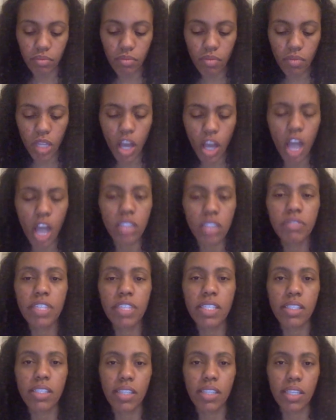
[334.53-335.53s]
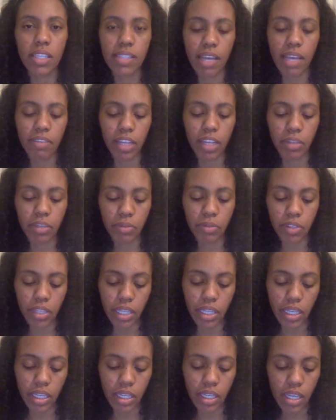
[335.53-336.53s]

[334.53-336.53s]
all of these things have like really